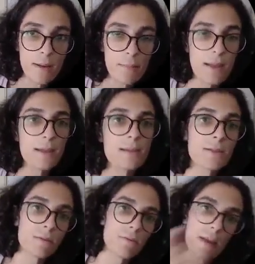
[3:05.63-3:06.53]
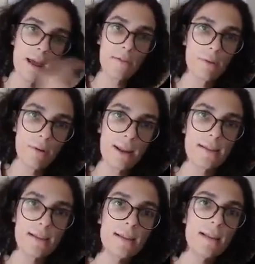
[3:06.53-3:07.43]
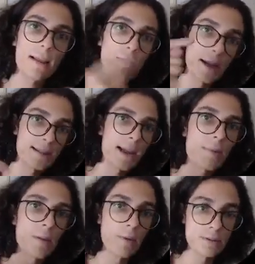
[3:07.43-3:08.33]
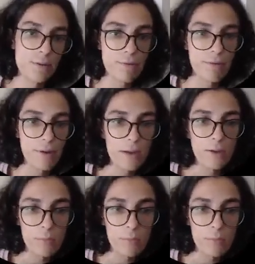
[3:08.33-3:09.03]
because we have already seen that by typing 123,